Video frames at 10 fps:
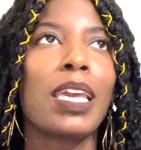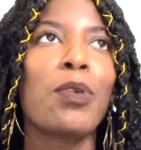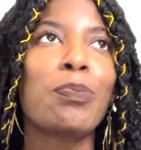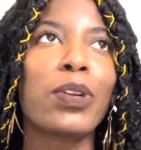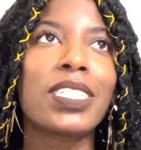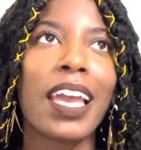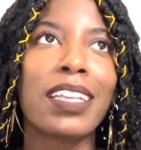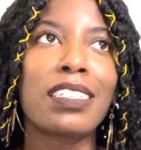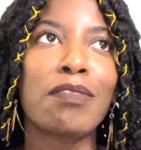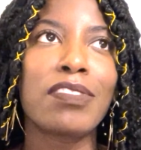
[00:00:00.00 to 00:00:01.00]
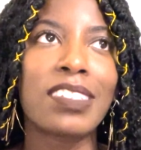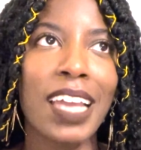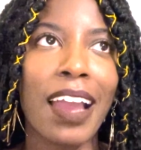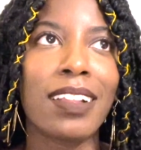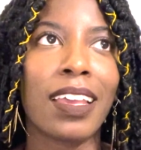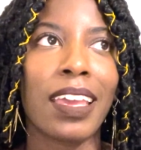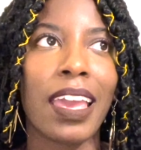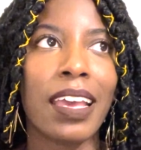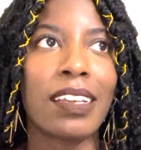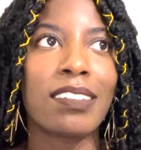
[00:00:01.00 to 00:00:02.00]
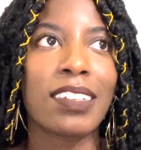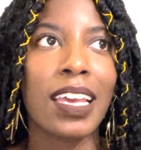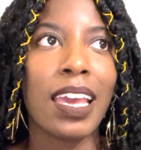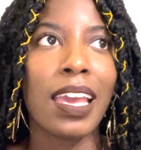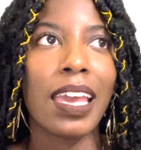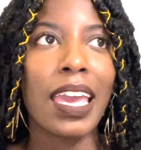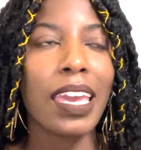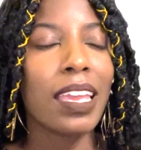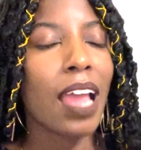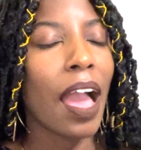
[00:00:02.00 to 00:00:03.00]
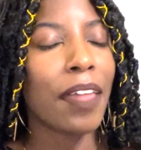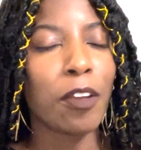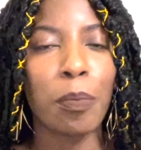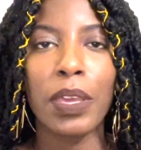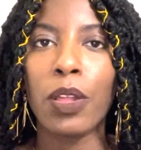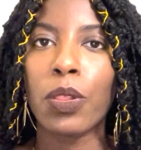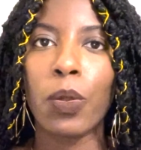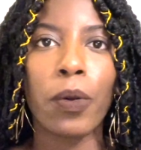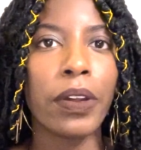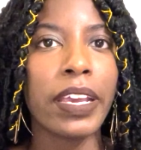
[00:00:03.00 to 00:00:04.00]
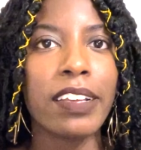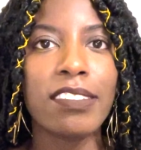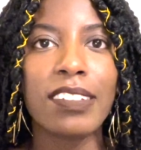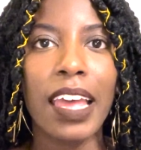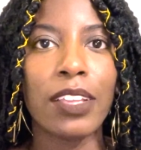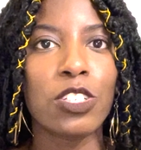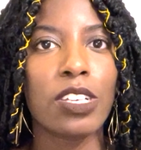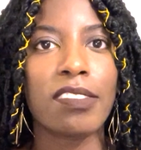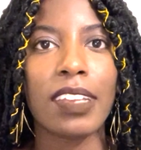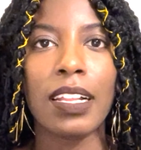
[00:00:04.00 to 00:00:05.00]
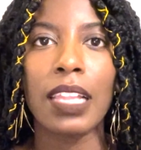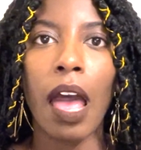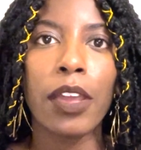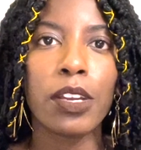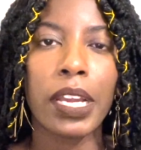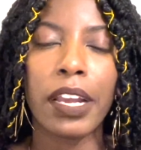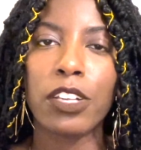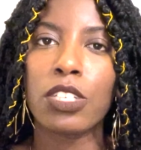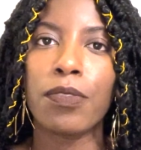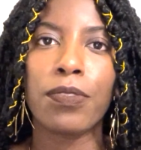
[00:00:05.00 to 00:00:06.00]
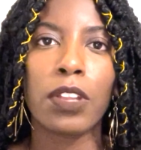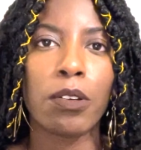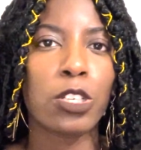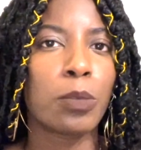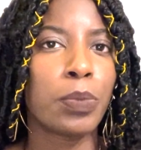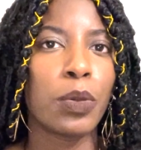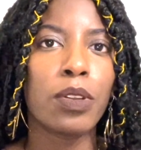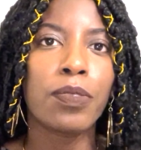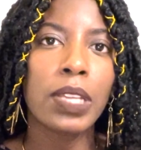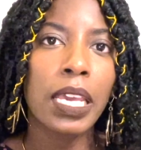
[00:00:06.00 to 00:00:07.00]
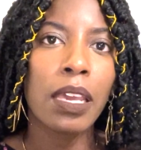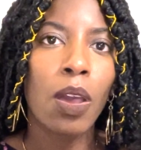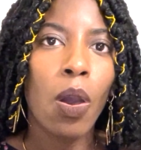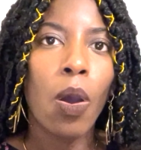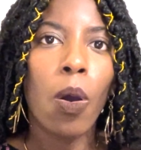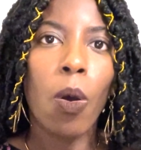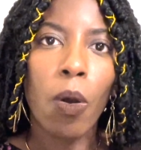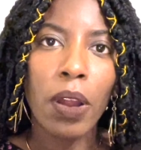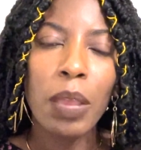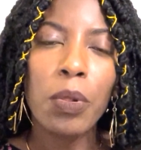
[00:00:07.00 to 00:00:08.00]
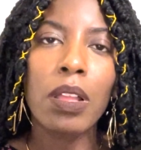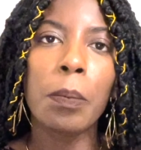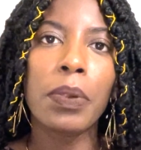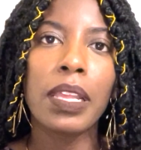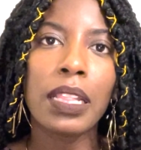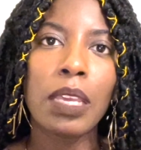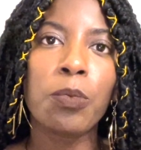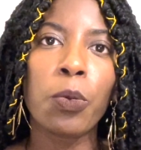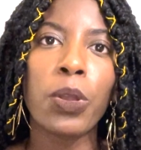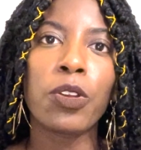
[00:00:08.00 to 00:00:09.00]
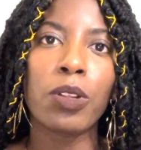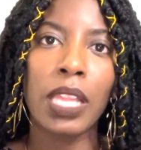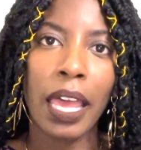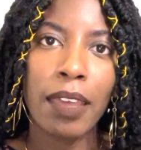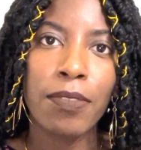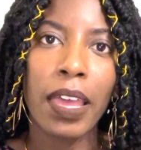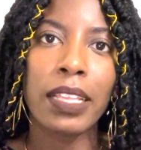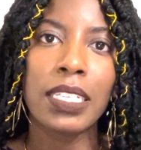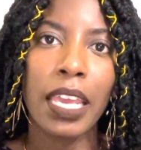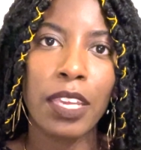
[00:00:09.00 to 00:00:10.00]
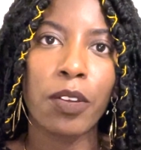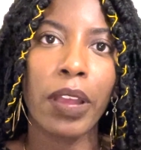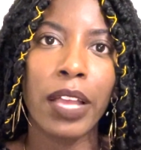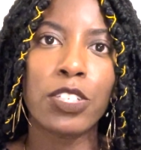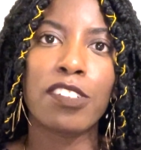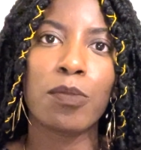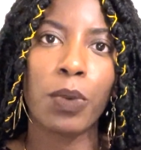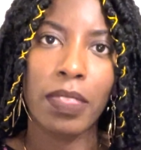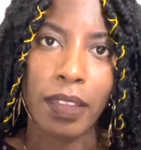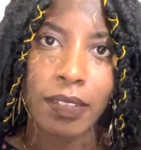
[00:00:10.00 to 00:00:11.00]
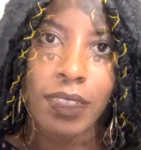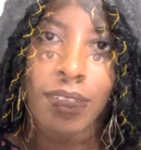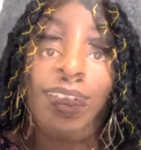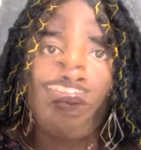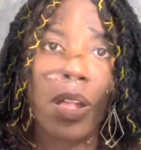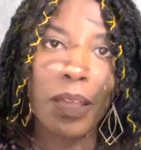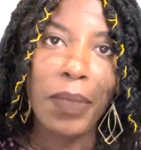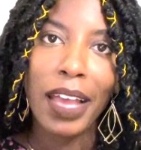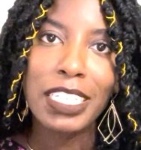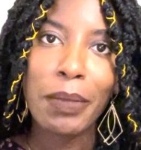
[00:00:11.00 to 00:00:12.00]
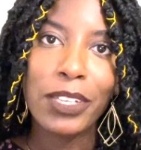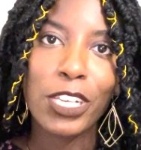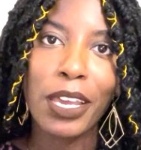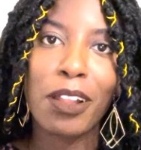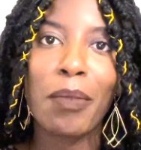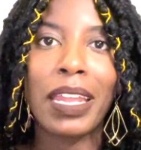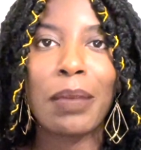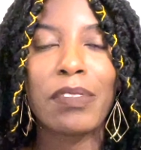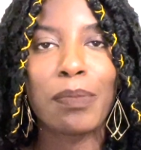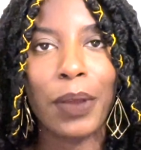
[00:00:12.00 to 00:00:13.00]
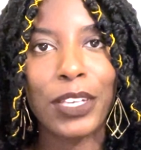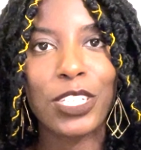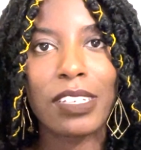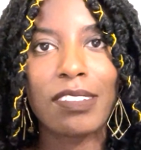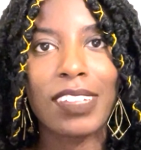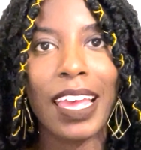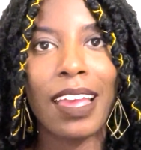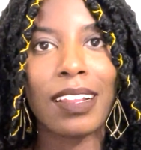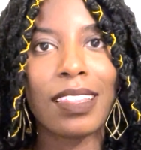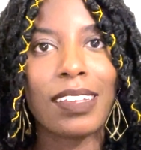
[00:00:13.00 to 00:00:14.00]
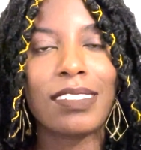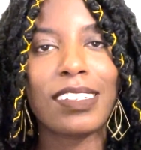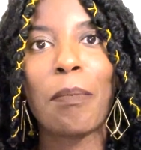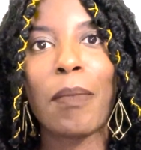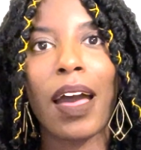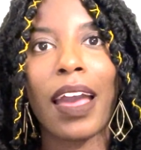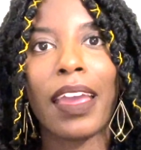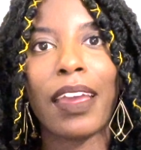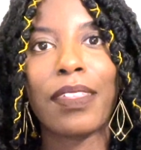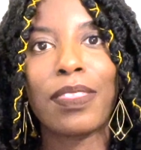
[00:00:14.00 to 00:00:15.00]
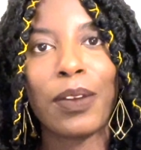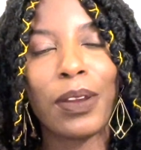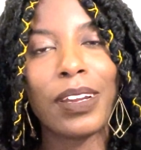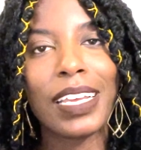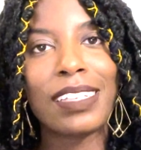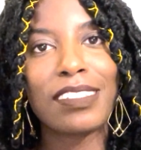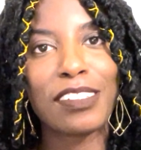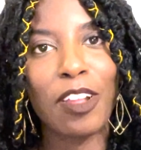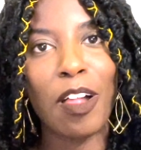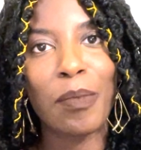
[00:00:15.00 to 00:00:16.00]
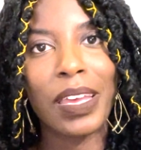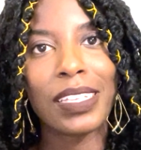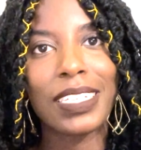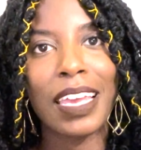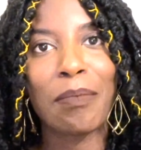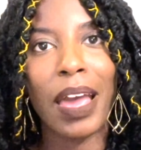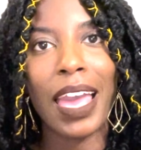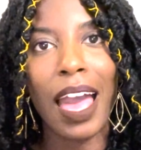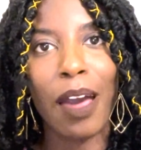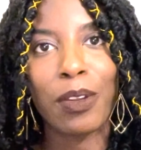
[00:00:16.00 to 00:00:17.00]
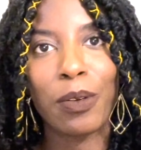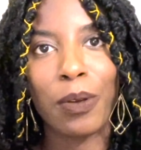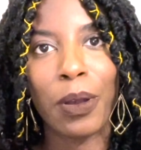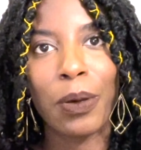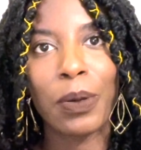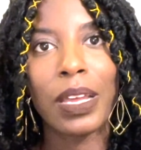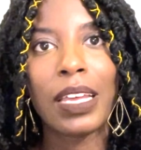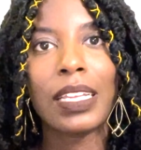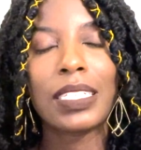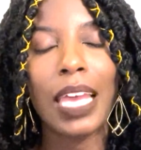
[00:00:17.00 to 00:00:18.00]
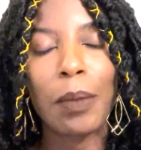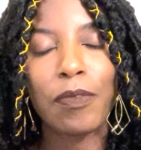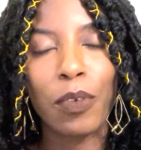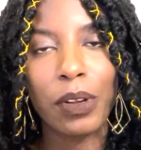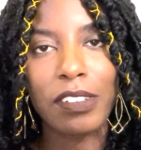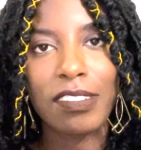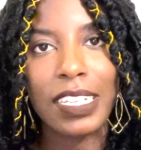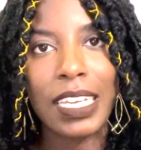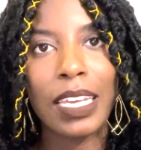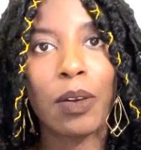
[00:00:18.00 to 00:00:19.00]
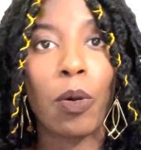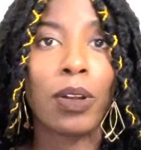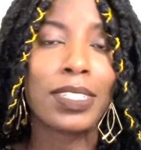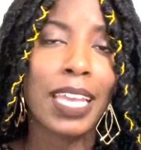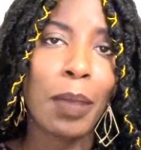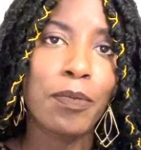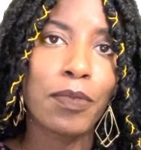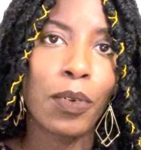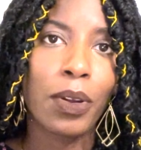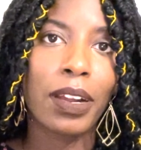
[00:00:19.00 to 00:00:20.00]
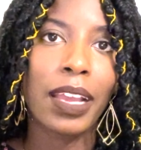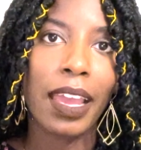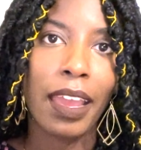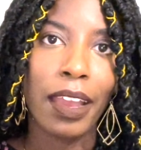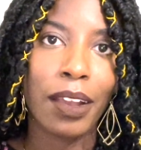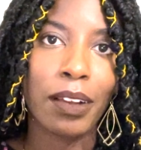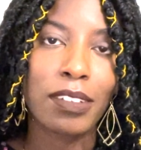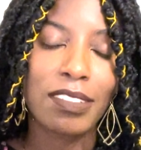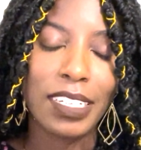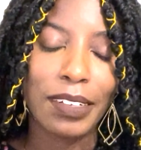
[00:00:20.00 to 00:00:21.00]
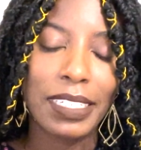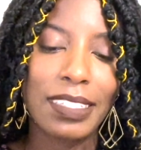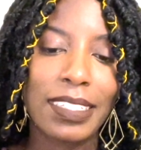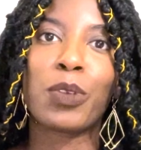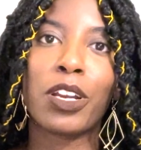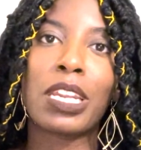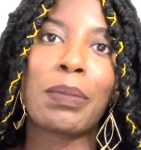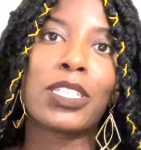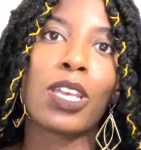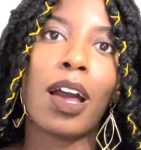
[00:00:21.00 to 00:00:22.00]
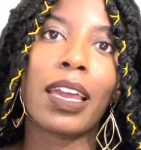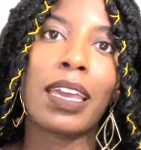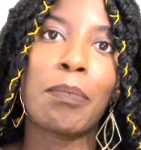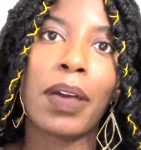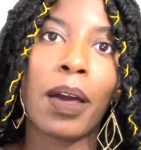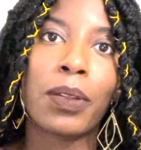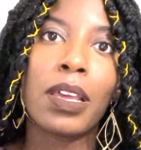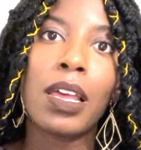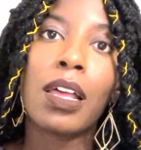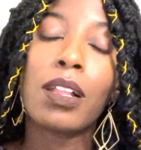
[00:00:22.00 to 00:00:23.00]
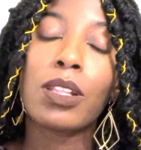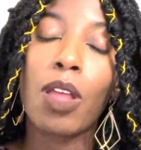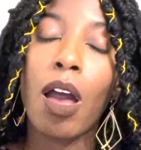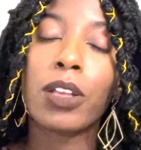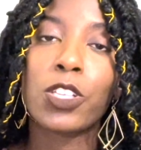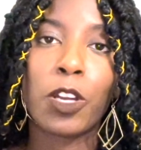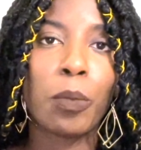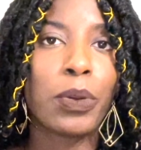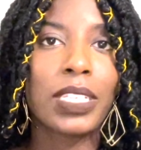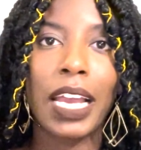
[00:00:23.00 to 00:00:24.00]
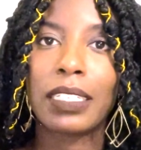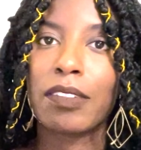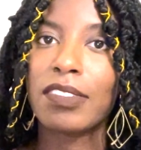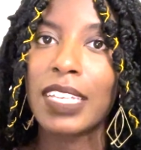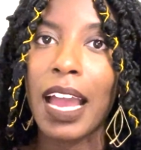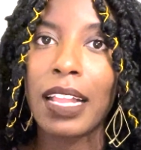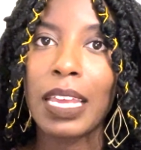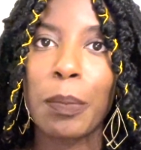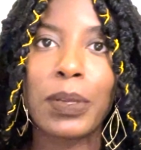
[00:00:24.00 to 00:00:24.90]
with protective styling is it can either be glorious and just allow your hair to flourish beautifully, or it will completely ruin your life and take your edges with it. Welcome back to my channel. My name is Precious, and this is my third installment in my How to Grow Type 4C or Type 4 hair series. We're going to be talking about long-term protective styling